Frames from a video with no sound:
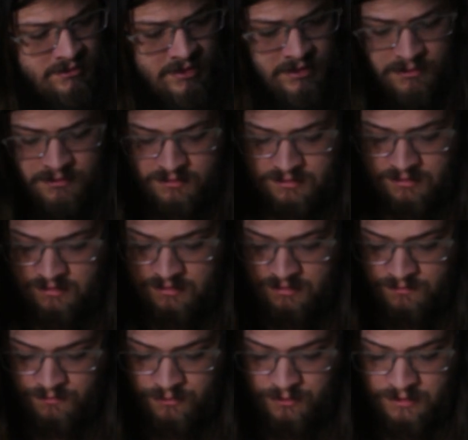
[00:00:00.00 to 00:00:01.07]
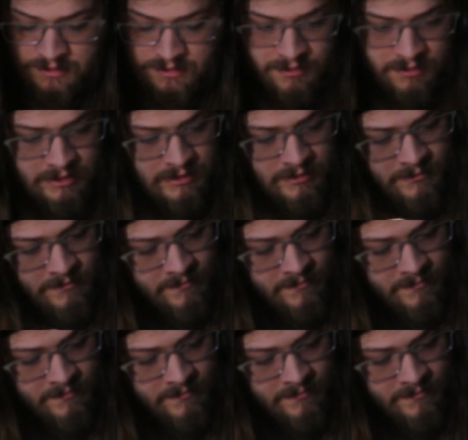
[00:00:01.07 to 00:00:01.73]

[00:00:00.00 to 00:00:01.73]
That looks pretty good.